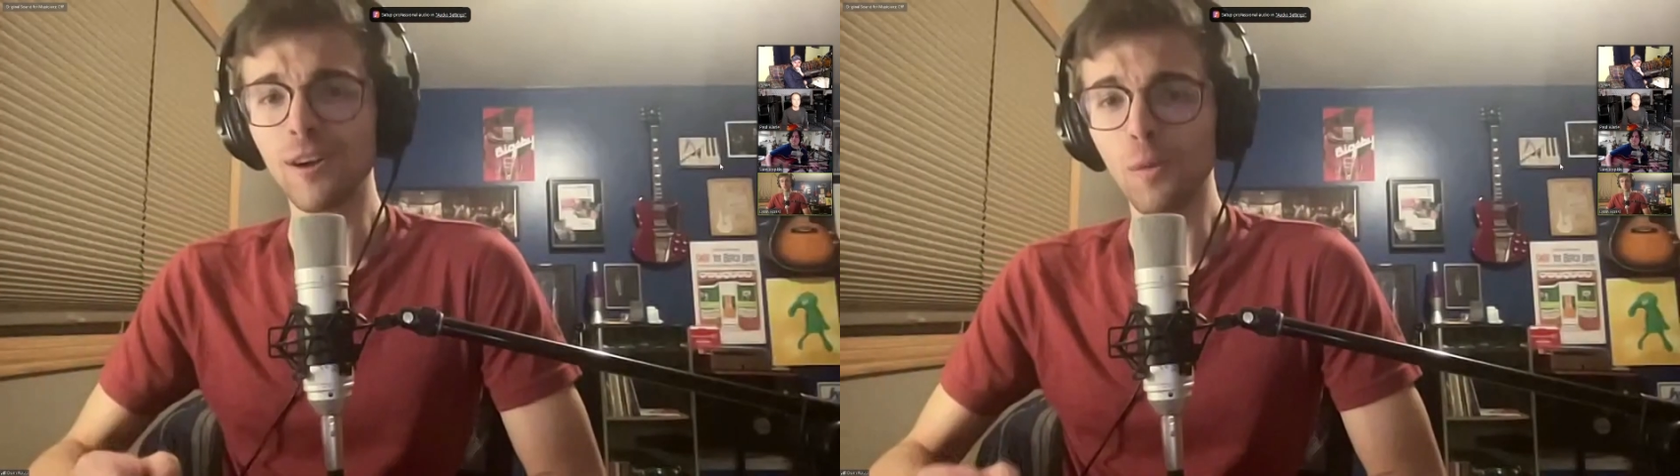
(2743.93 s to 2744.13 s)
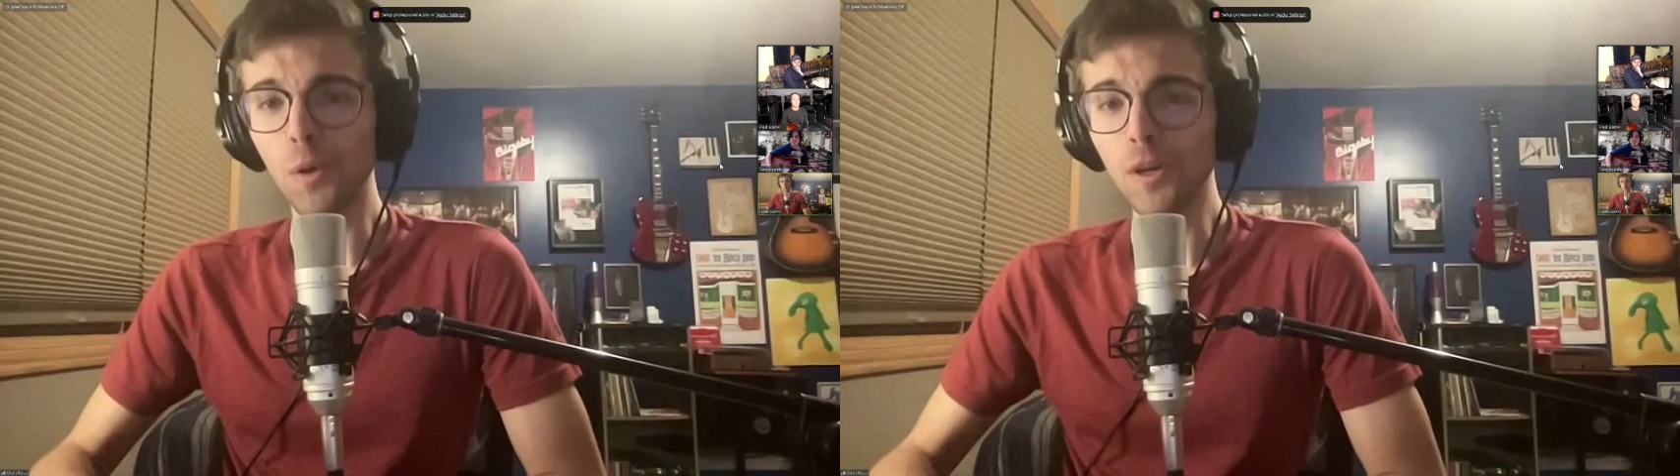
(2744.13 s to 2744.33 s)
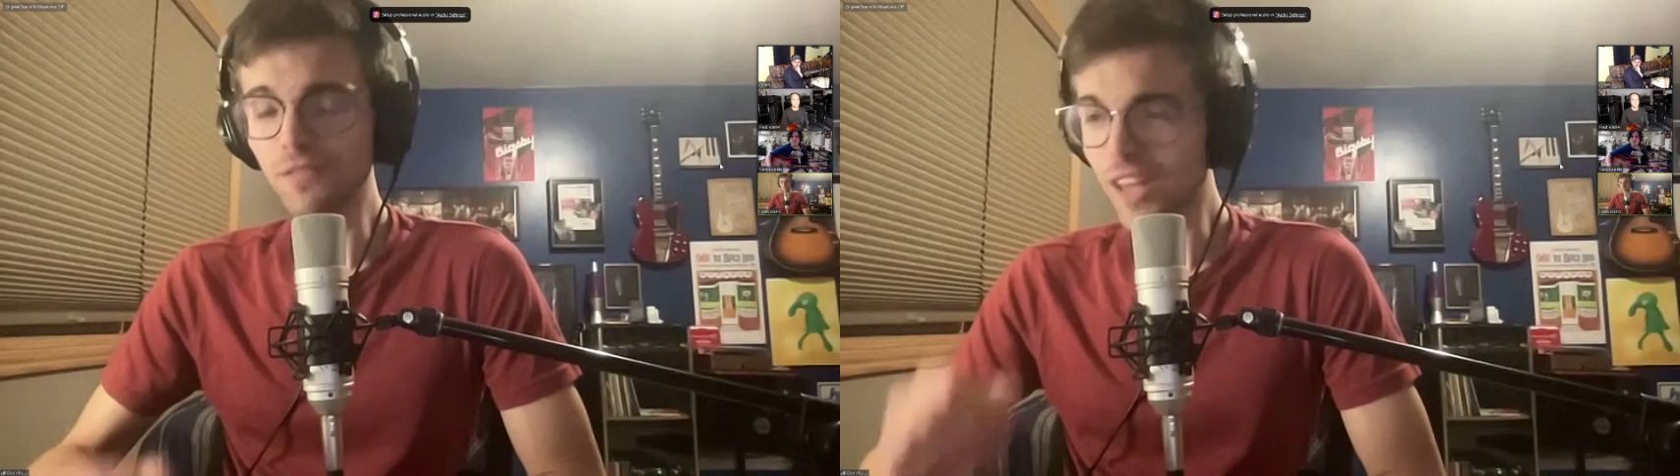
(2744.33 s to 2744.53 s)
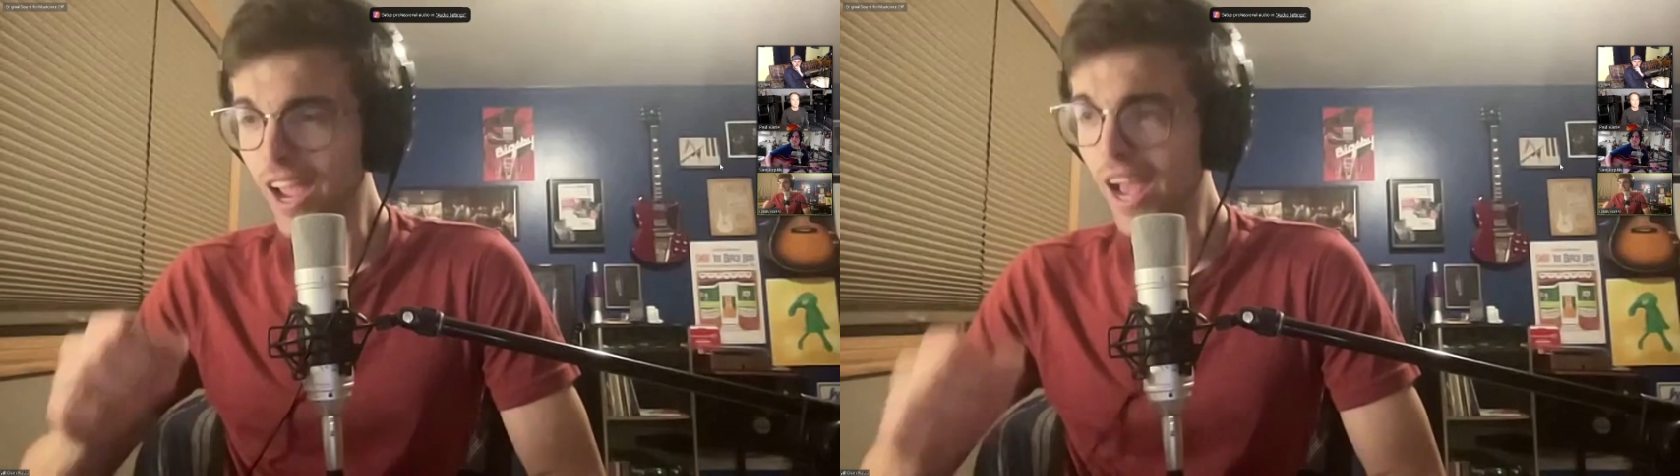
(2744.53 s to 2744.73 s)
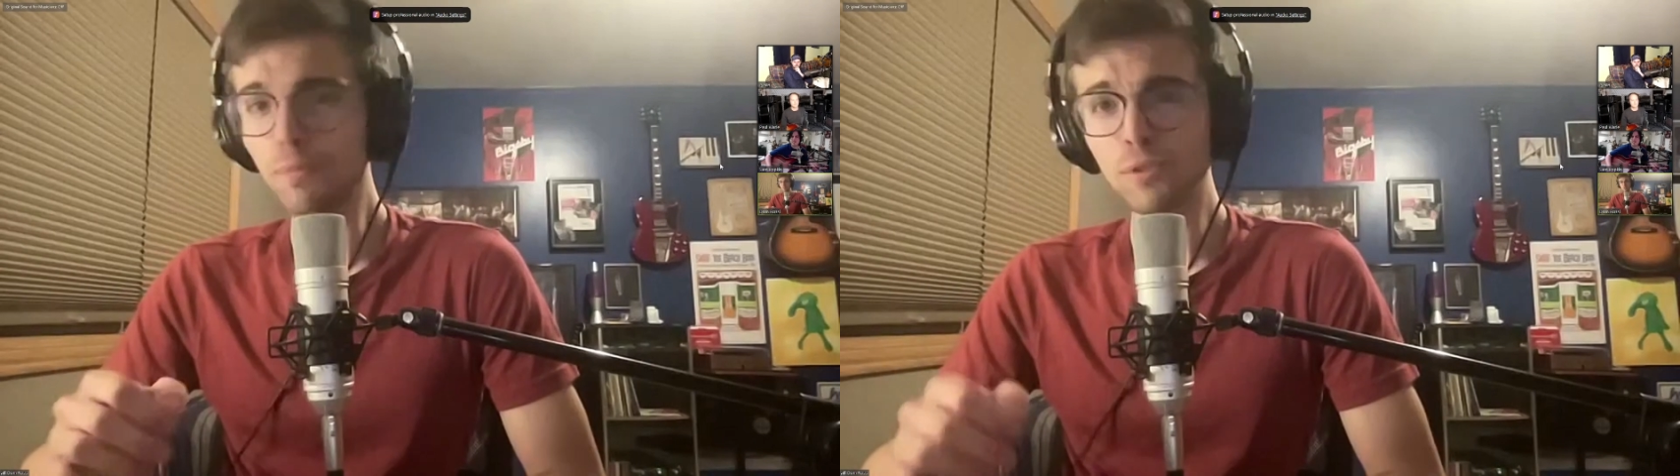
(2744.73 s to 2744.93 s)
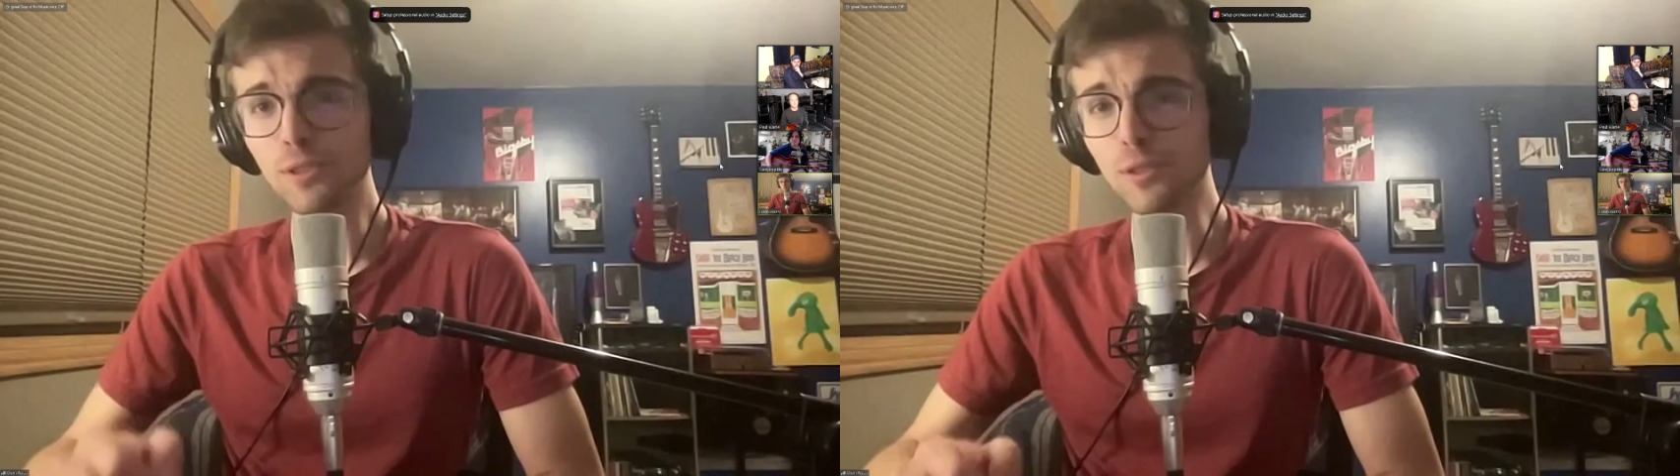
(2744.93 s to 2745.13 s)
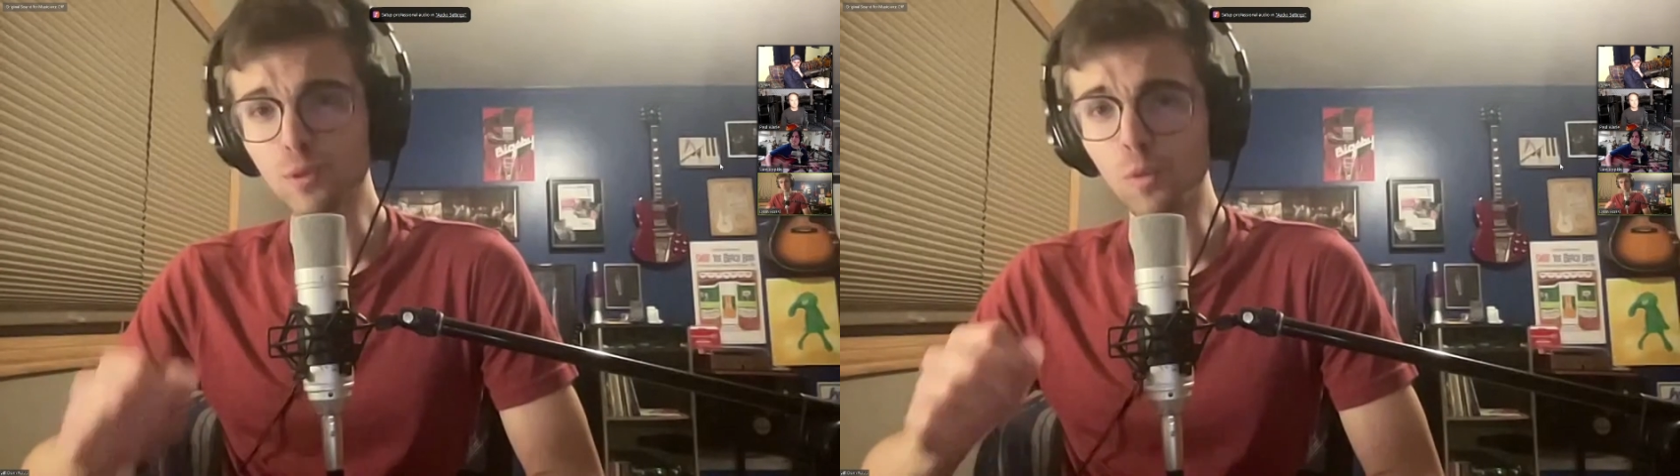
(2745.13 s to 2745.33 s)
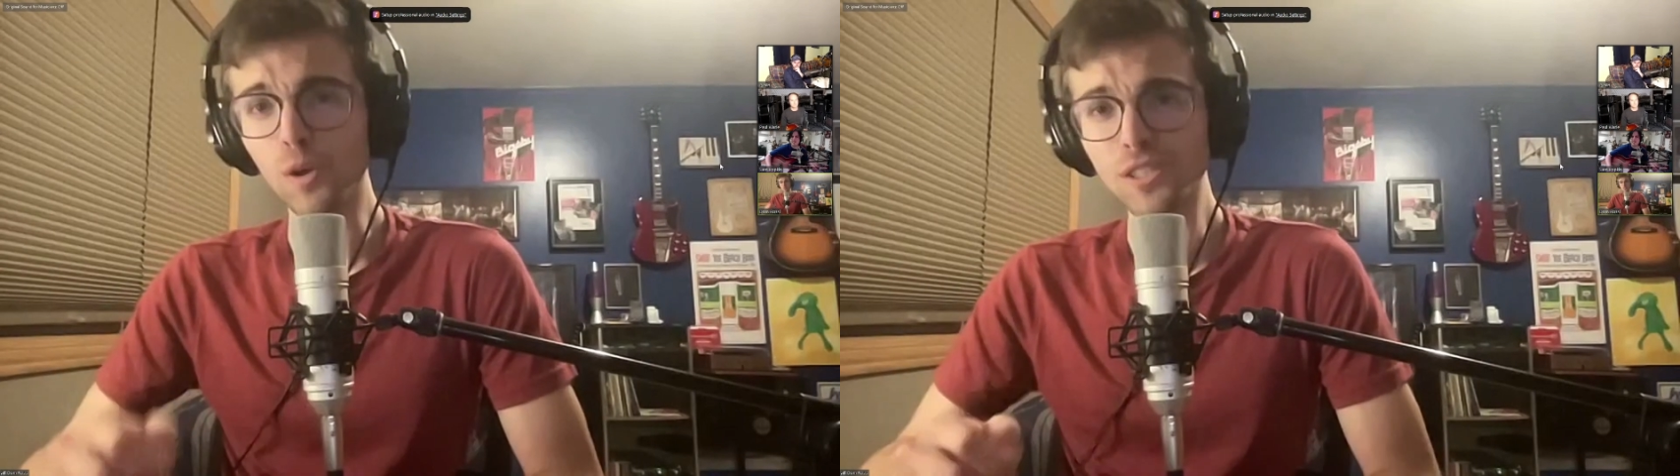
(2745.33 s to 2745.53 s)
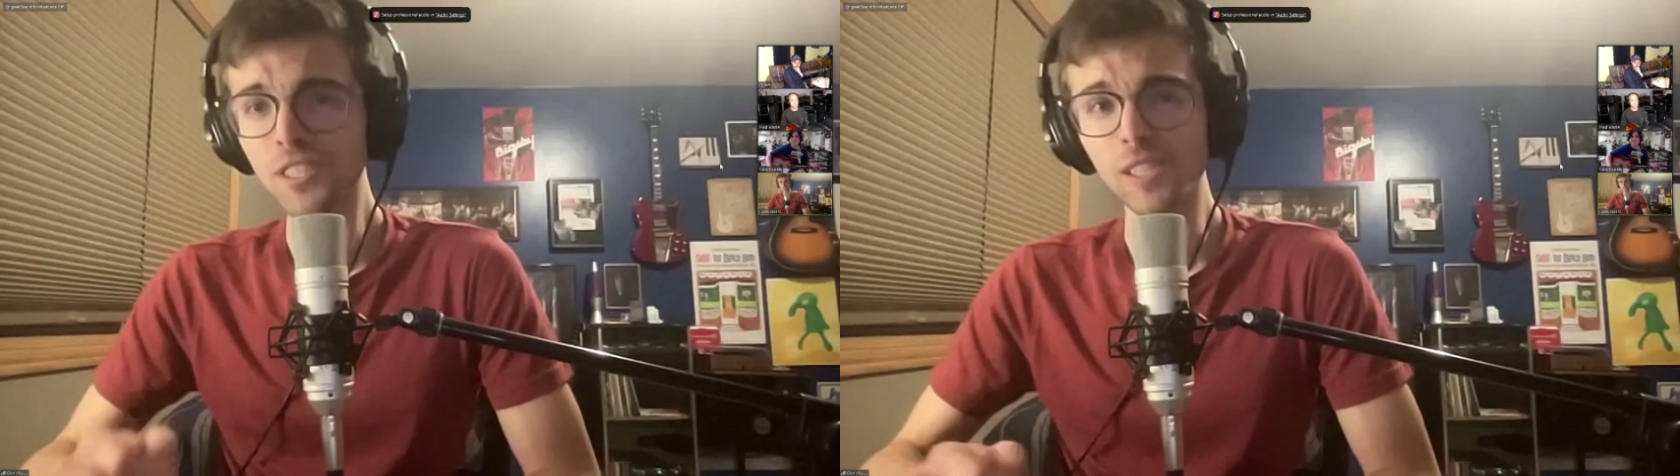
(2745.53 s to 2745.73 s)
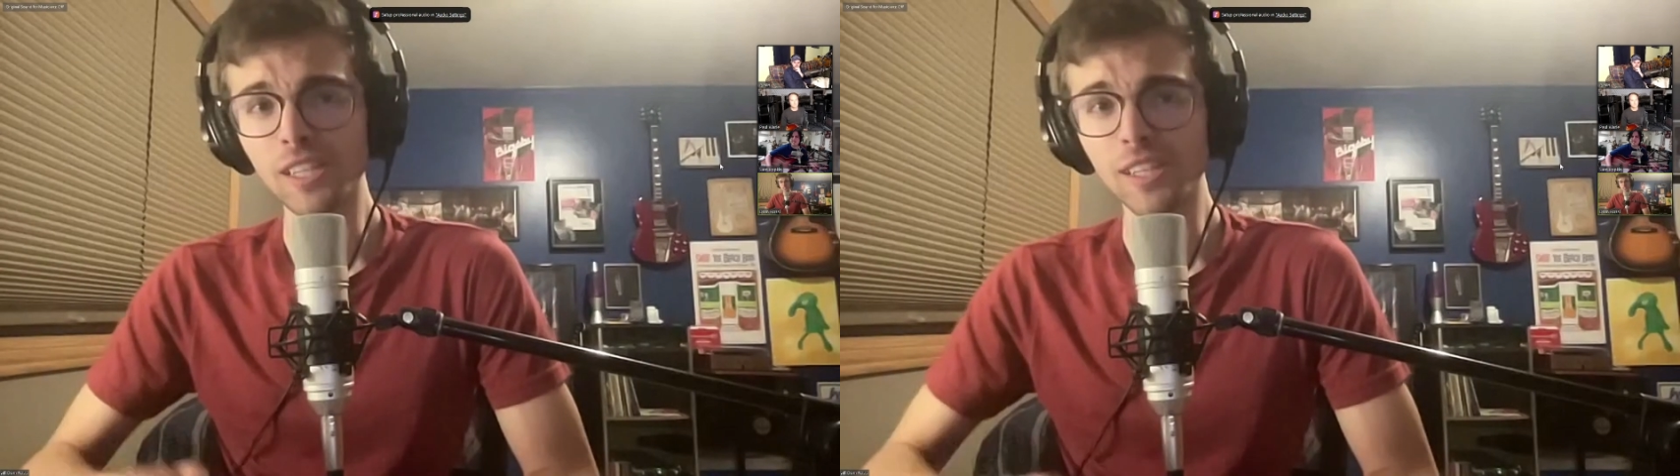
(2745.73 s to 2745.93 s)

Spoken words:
one of the absolute worst lead